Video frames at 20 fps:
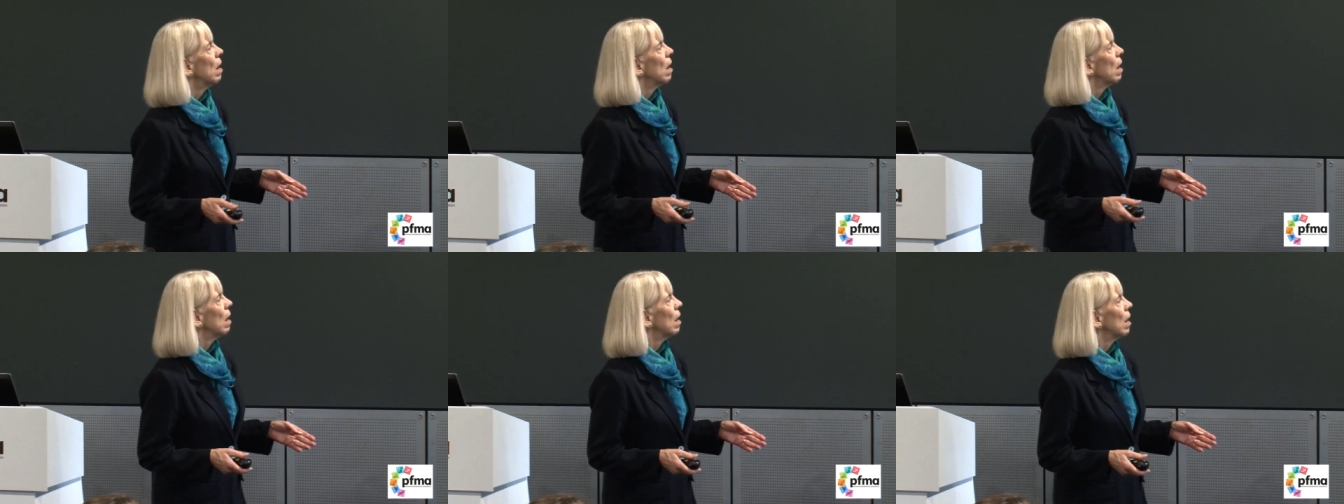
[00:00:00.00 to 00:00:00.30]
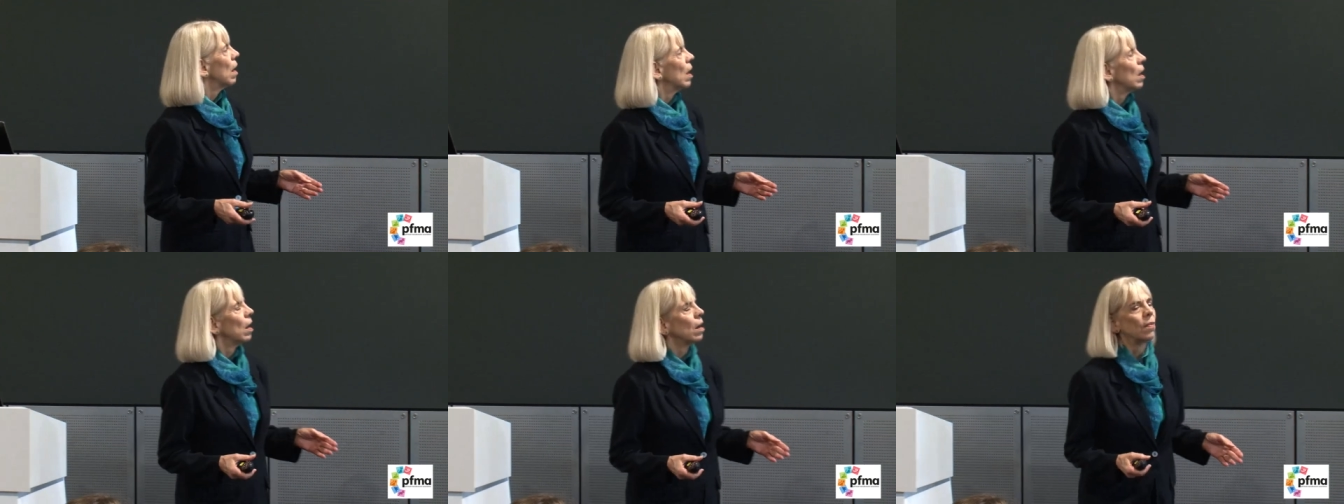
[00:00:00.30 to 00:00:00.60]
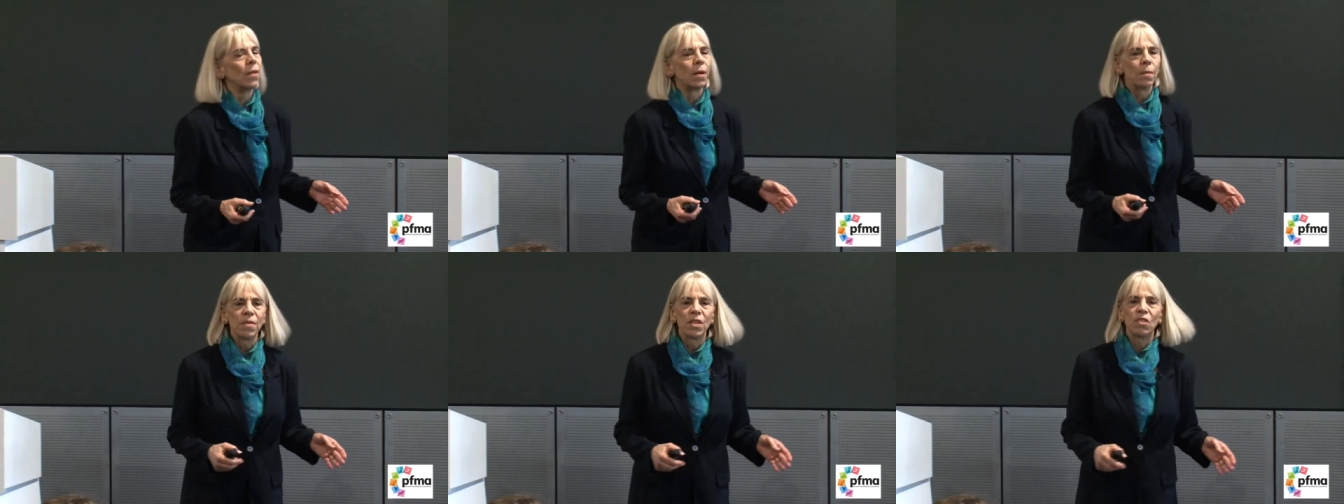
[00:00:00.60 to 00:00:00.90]
uh,
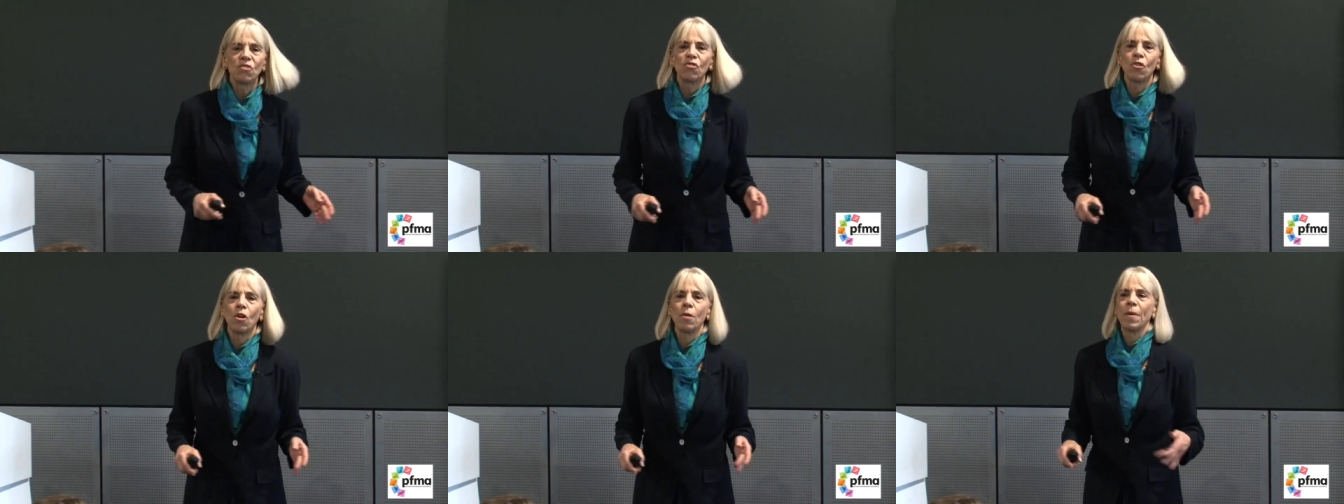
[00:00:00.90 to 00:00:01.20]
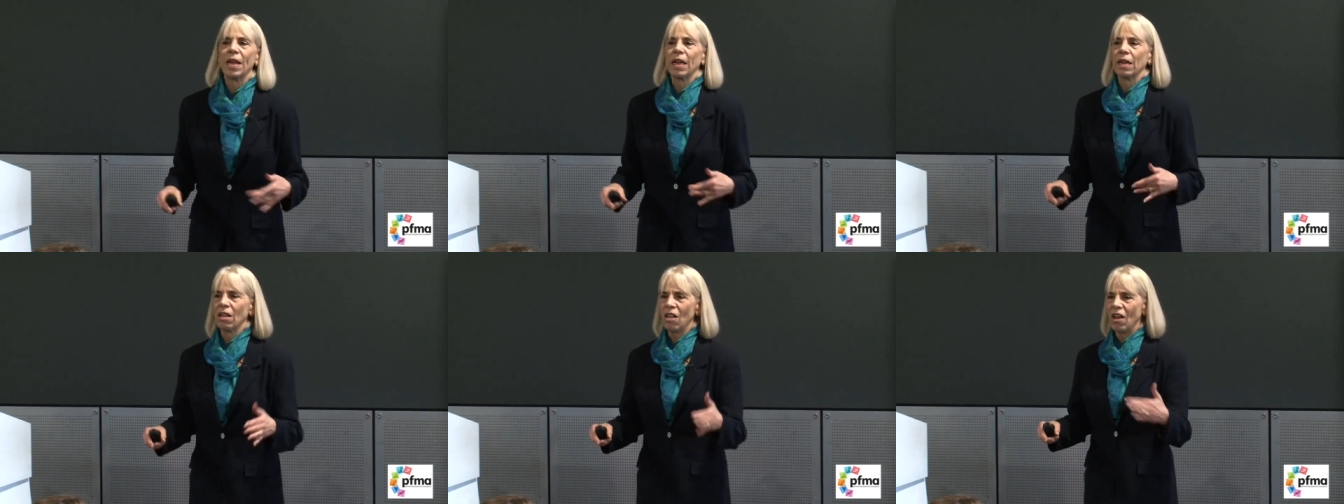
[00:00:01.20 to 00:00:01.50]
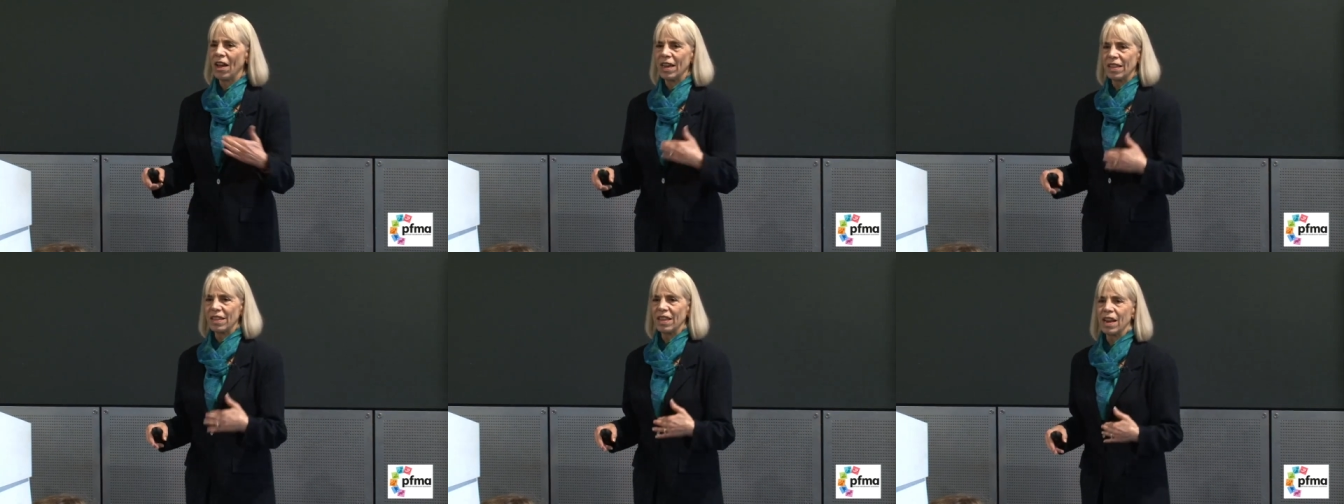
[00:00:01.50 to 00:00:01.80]
the, the Shar-Pei
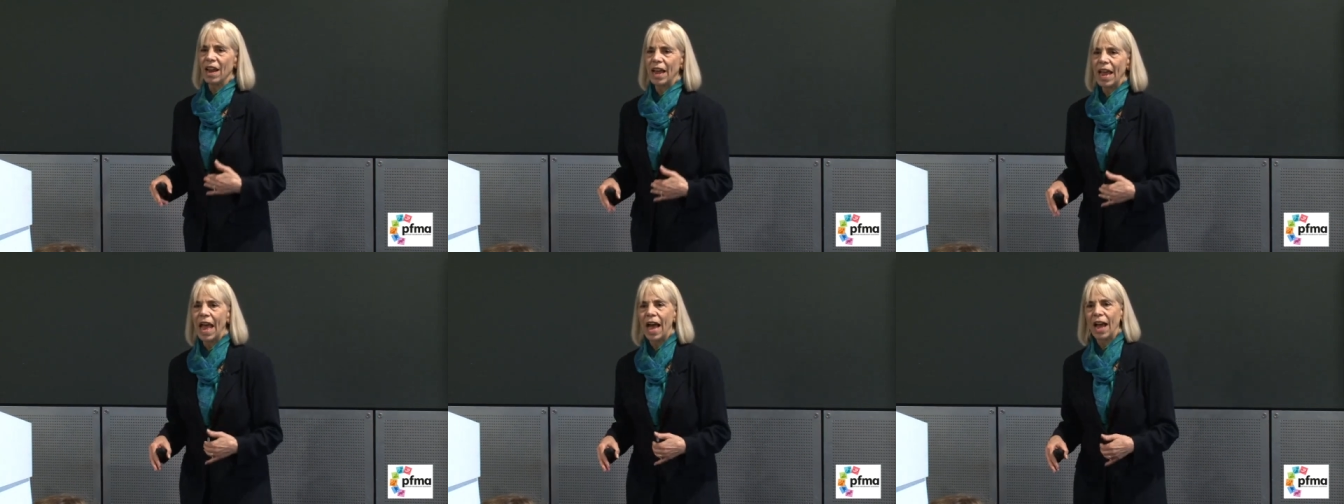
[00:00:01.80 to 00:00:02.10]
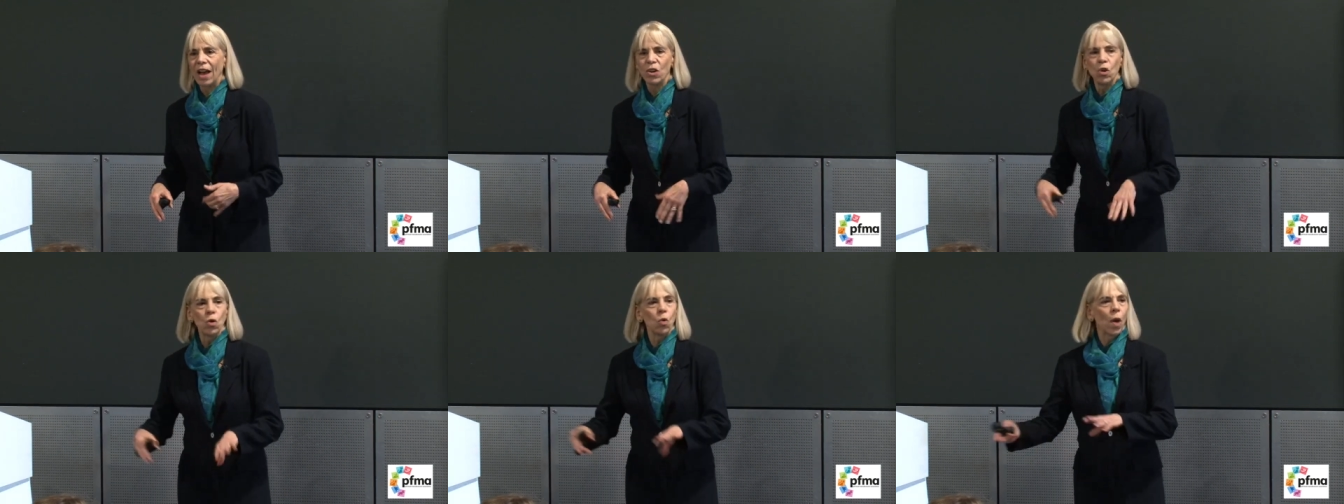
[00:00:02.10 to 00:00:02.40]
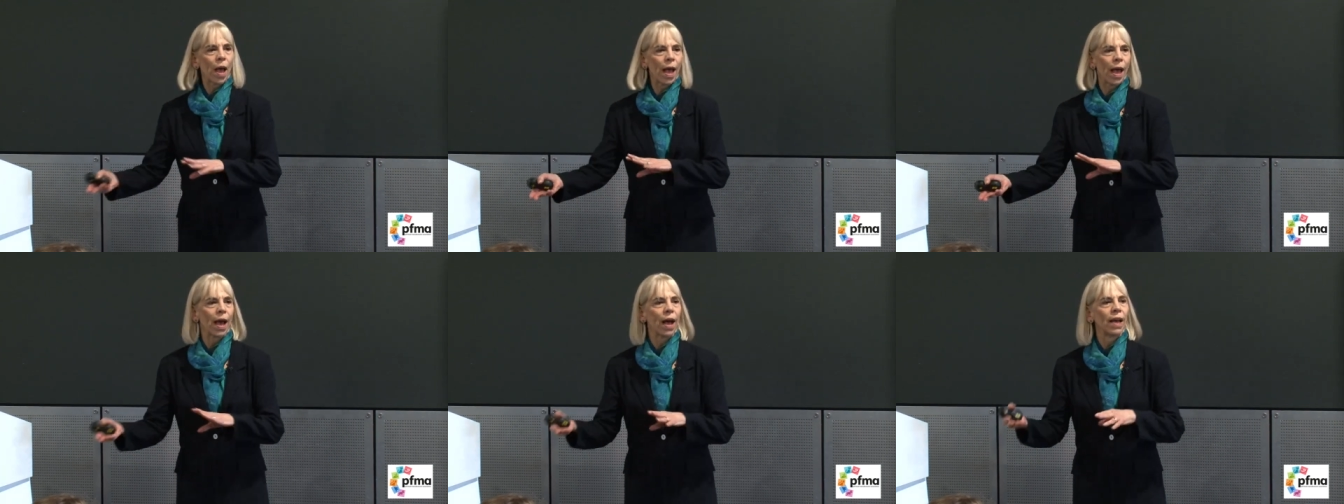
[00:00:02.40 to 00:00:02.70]
client that I had who
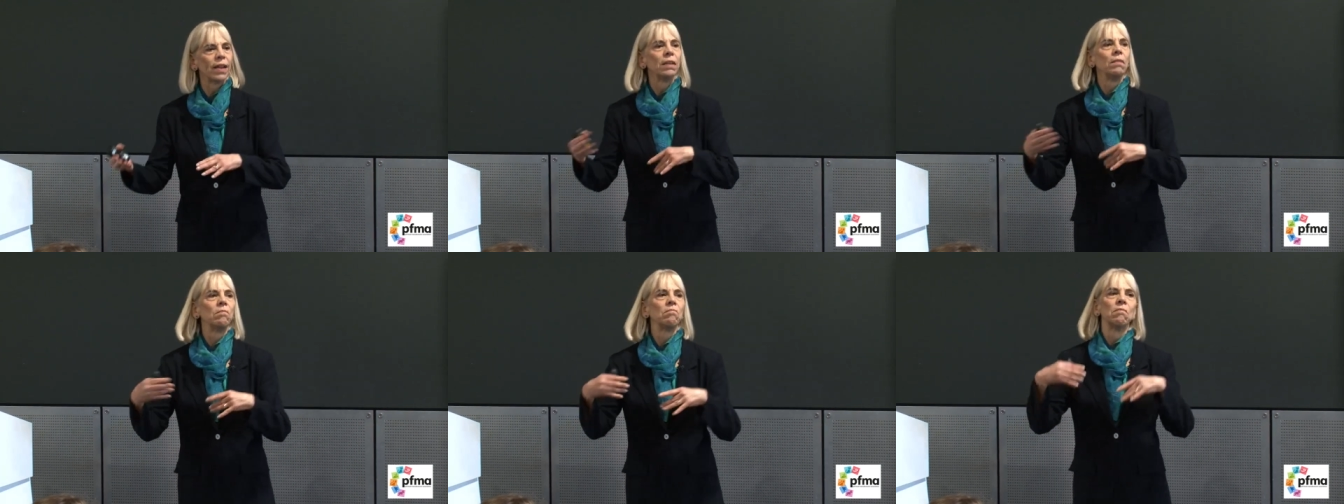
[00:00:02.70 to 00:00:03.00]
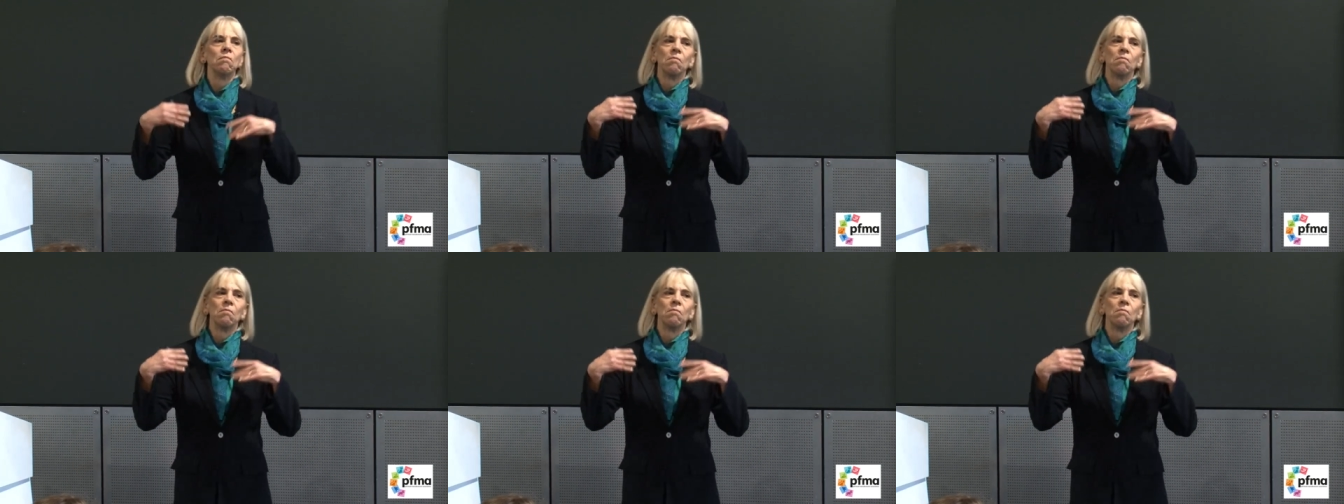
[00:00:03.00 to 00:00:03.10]
had